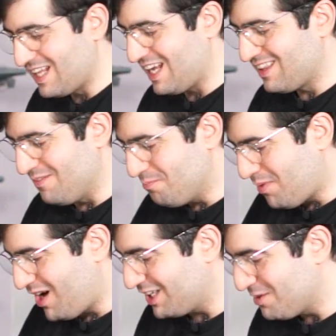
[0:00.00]
They had the
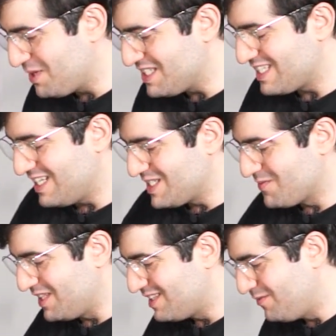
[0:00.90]
Pocket PCs
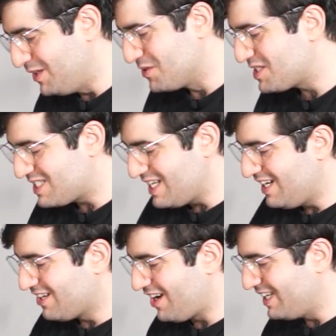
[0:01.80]
with Windows
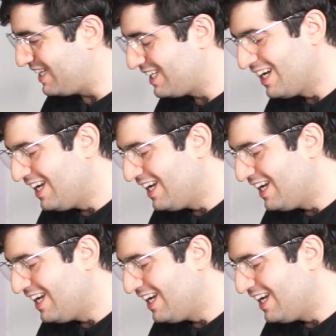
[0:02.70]
C running,